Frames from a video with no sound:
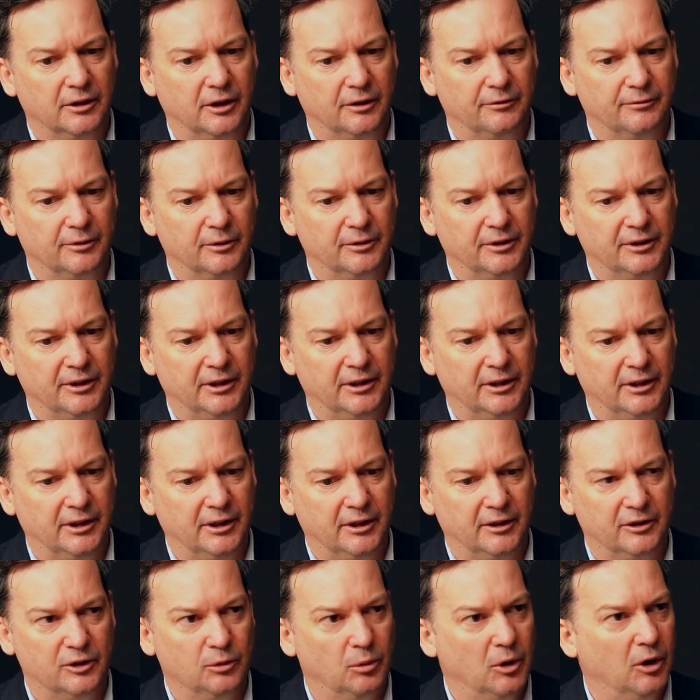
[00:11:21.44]
for
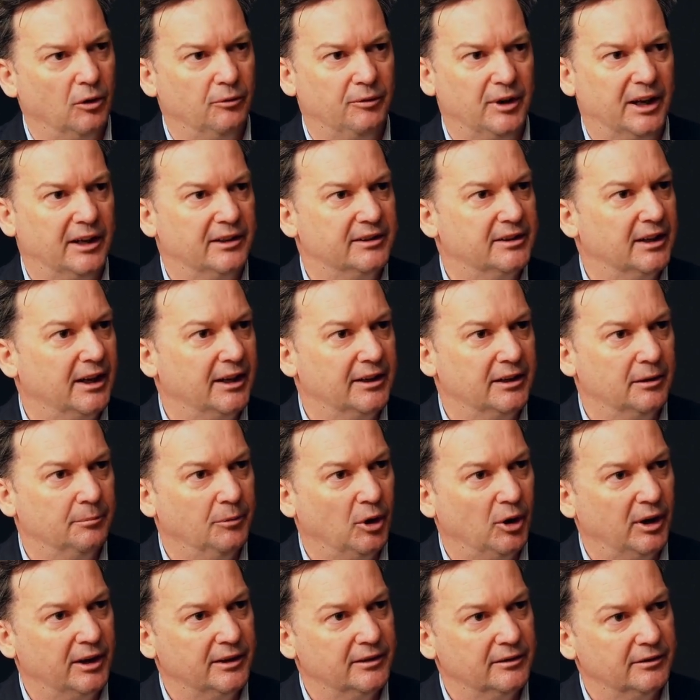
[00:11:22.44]
in a 12-hour day, you
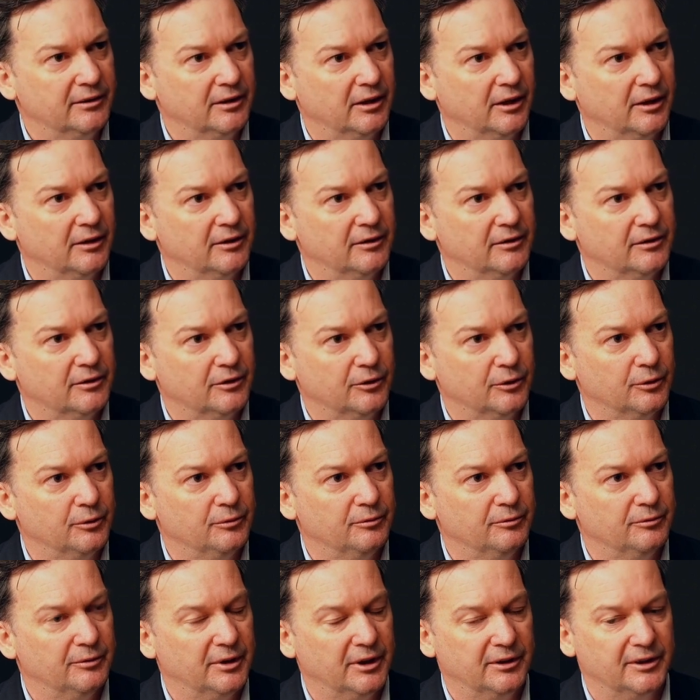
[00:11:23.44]
might, through
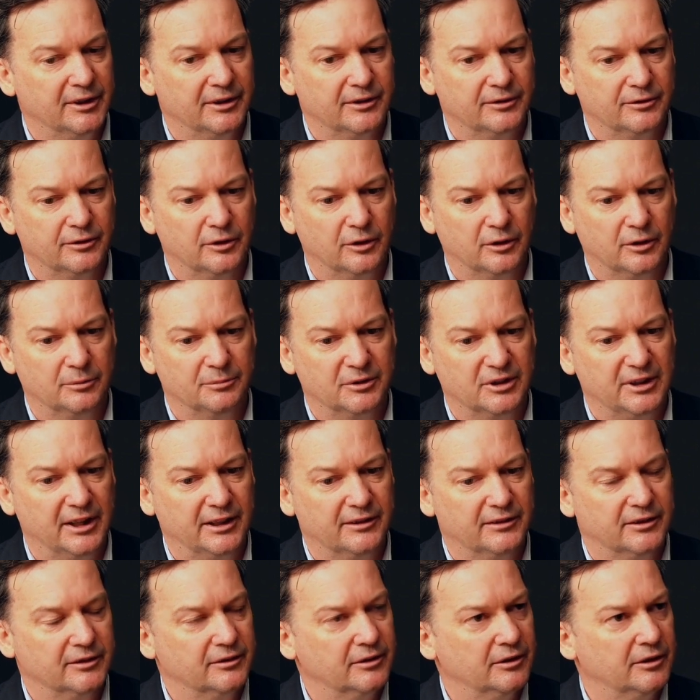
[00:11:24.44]
various
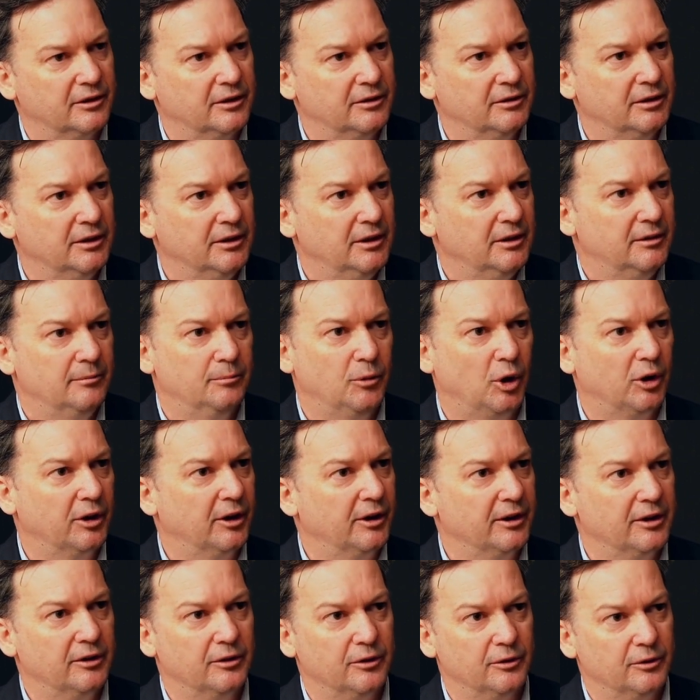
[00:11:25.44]
circumstances, you might
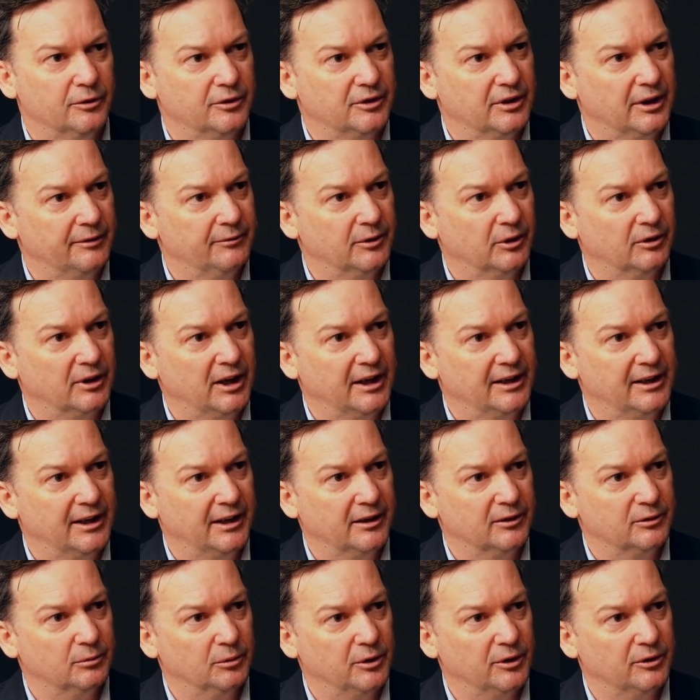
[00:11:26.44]
only do 7 or 8
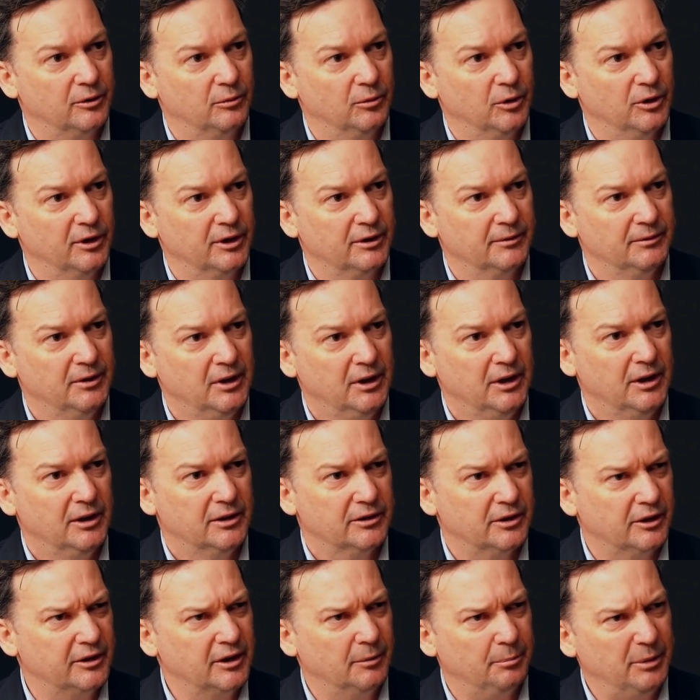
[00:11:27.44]
hours worth of work.
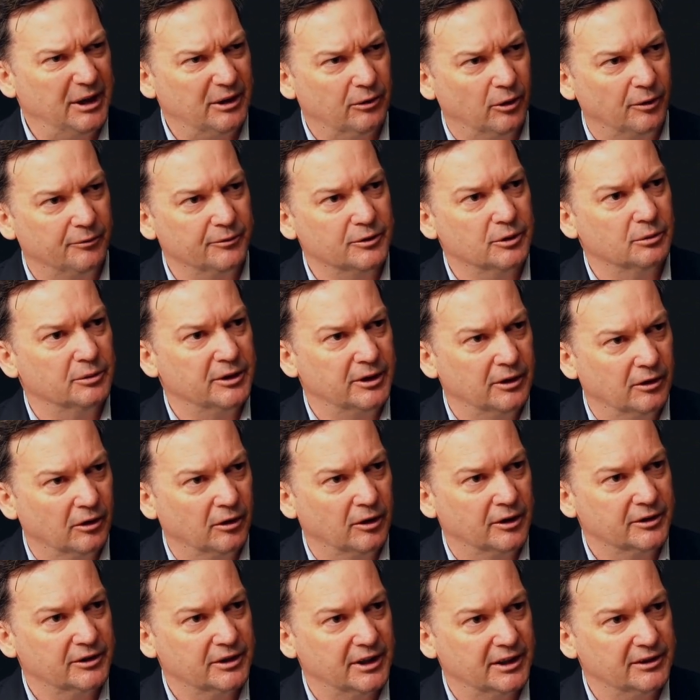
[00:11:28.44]
So you're better off doing it
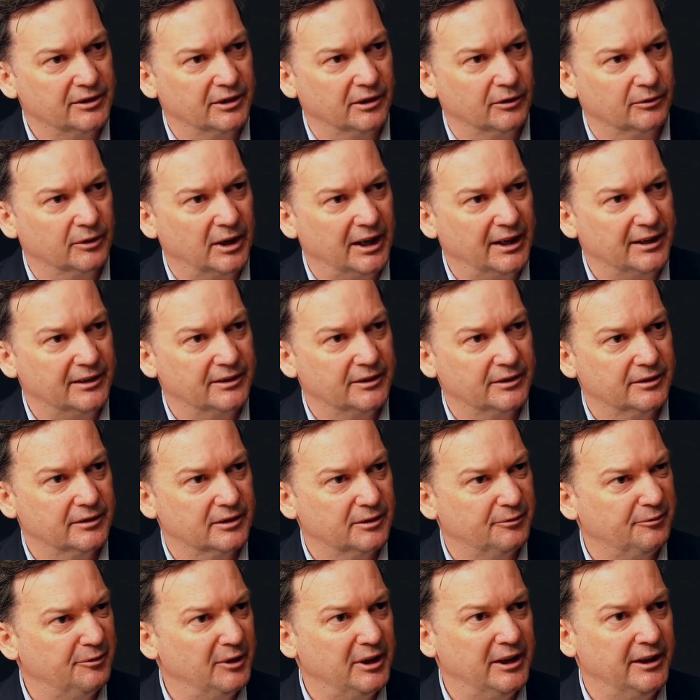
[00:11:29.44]
on a scheduler rates. It's
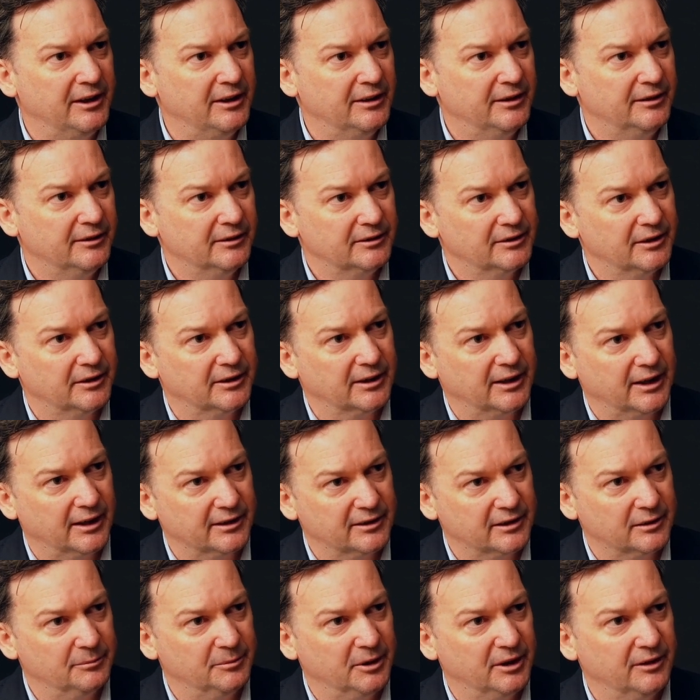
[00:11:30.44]
fair to the
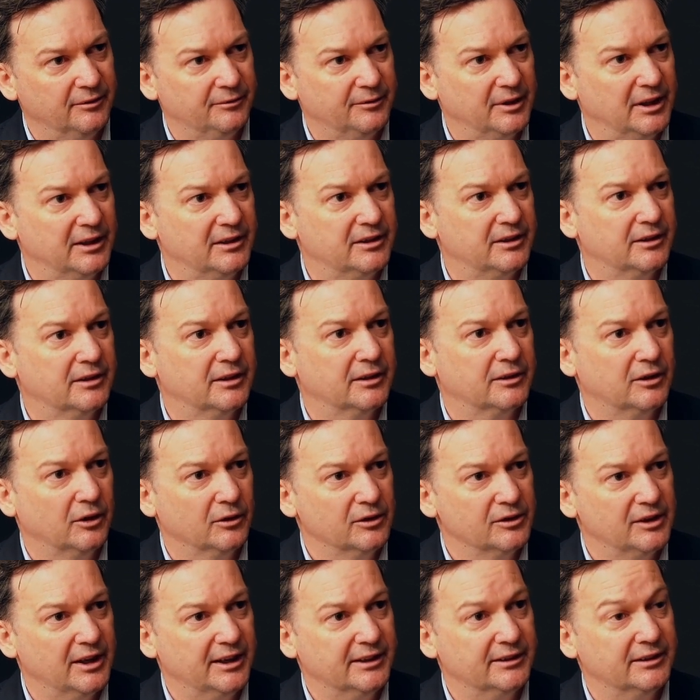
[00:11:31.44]
customer, fair to the
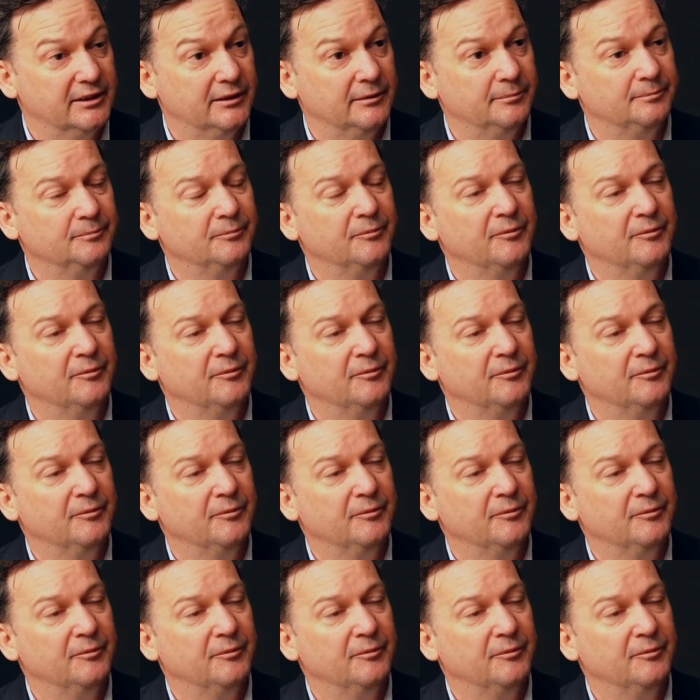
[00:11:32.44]
contractor.